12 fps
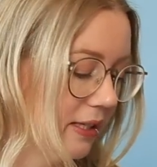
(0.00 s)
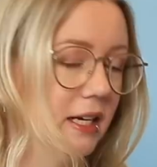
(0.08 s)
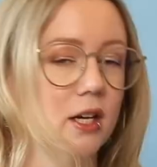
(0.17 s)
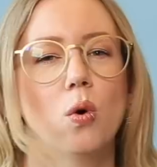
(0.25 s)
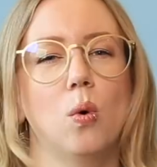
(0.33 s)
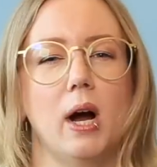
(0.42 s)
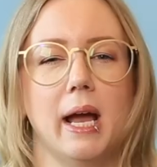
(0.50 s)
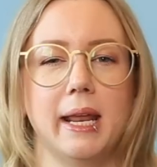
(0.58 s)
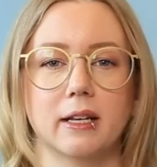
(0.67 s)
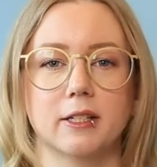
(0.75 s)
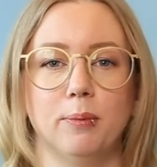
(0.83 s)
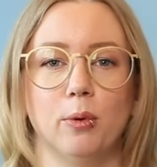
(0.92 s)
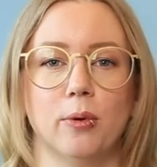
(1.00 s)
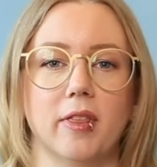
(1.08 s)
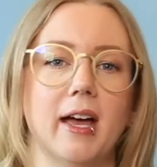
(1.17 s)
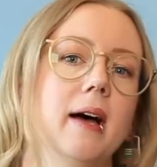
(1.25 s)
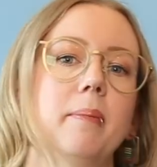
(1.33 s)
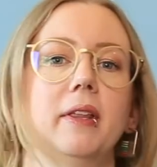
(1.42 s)
I didn't quite explore
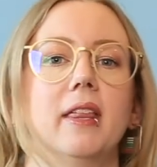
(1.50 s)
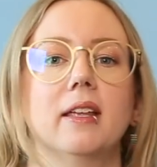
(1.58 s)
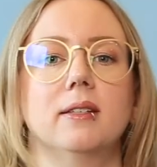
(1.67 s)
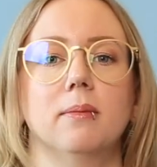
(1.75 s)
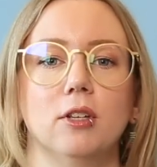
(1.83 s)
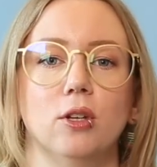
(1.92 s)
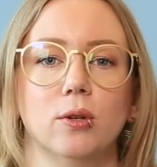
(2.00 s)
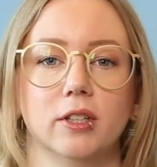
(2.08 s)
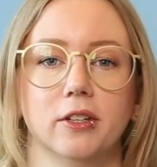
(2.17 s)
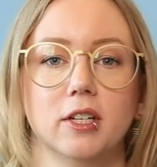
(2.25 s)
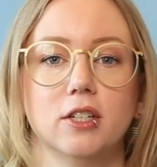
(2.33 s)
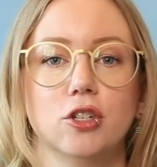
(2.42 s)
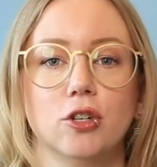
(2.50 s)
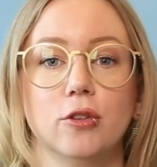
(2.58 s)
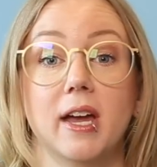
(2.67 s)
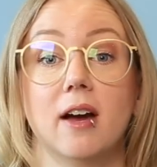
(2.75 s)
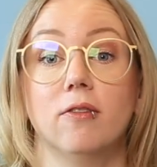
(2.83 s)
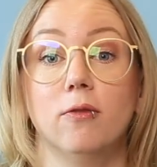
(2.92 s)
that, but that's something you can look into.
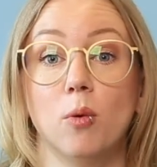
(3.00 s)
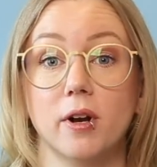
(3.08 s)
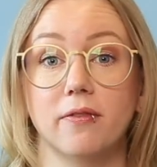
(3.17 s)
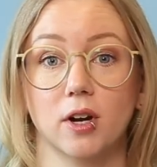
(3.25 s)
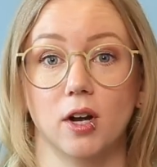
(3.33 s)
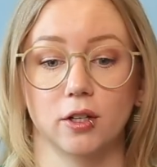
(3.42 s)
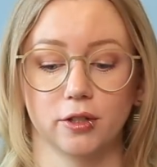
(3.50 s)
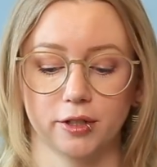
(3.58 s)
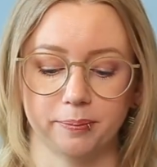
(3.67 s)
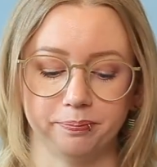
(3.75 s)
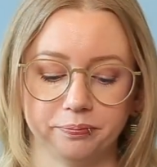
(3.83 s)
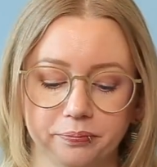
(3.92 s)
They have 4 different colors.